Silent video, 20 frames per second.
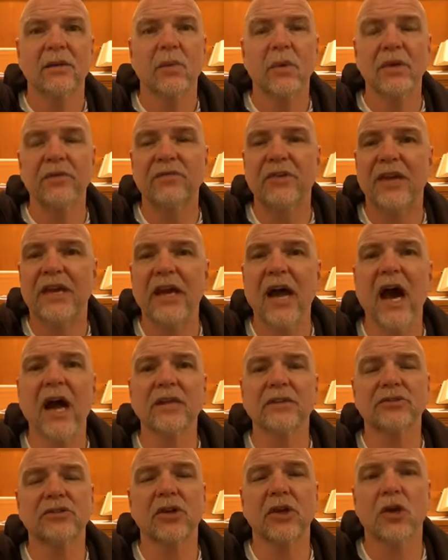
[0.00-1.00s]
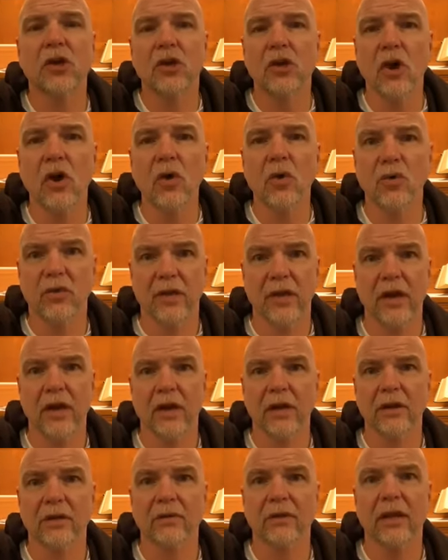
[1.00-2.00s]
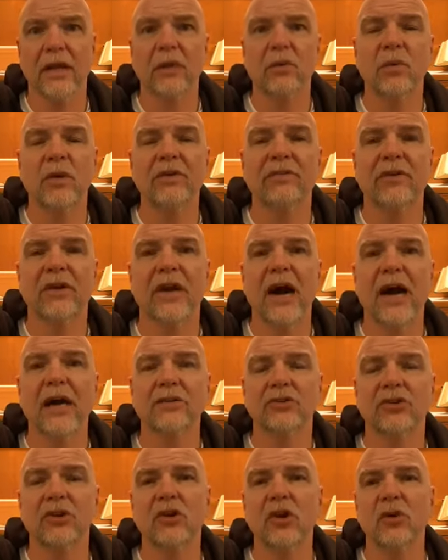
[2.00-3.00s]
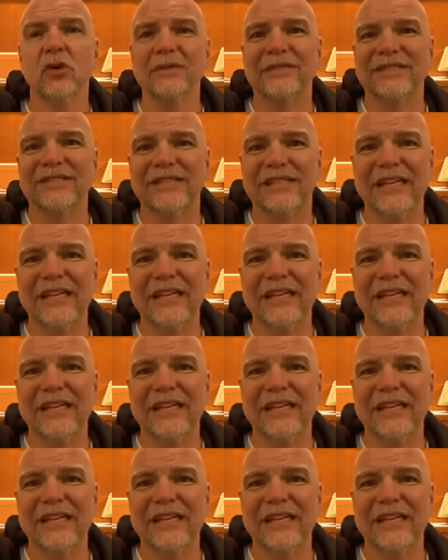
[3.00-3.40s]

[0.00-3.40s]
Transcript: we've got to go there and we've got to go